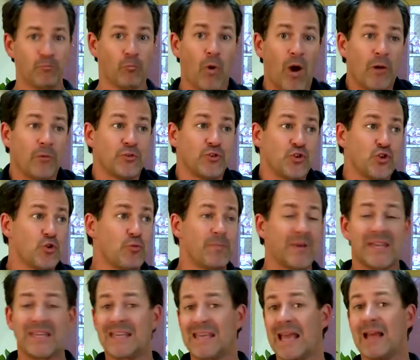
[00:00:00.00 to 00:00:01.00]
Well, you
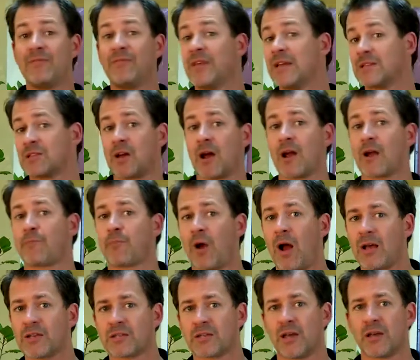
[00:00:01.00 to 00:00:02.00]
begin the entire
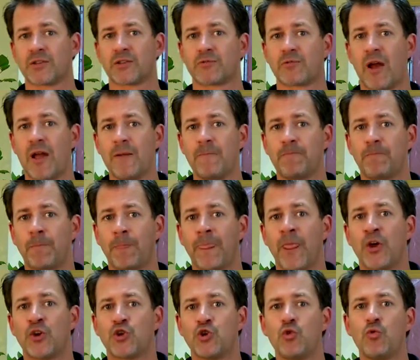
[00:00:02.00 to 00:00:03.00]
process, right?
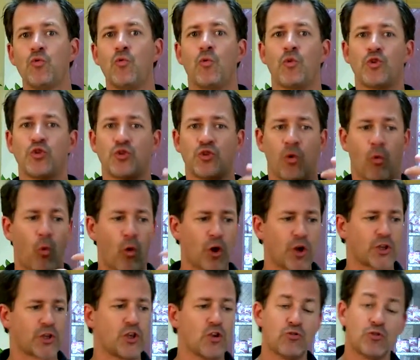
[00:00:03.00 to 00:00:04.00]
The
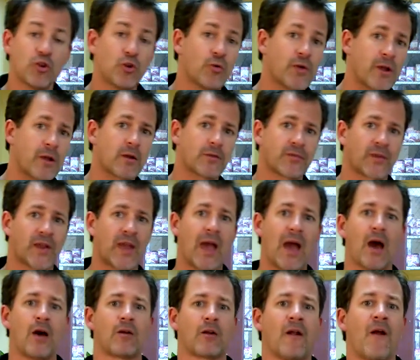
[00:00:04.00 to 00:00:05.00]
work you do here at the
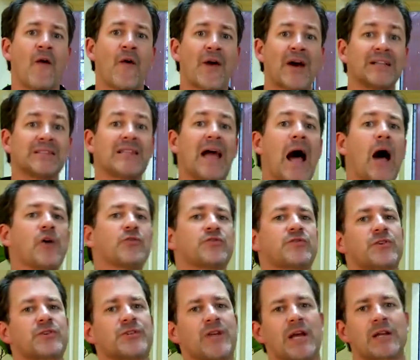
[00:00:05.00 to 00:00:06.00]
counter allows
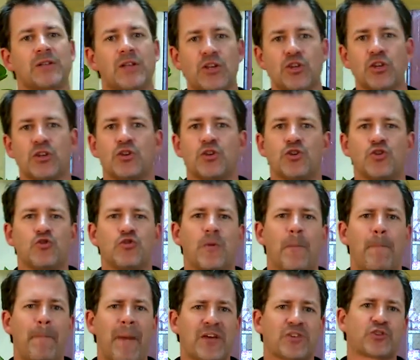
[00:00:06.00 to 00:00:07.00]
the technician to do the
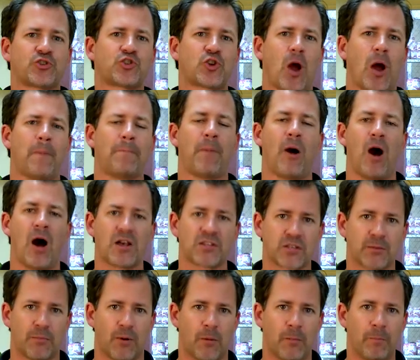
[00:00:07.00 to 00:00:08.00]
best job
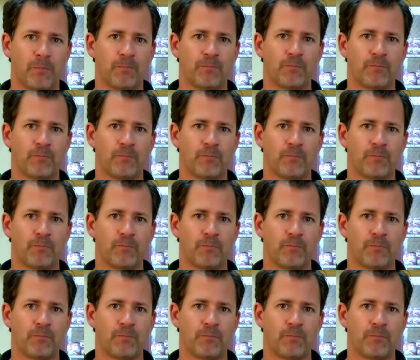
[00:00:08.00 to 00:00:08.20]
possible.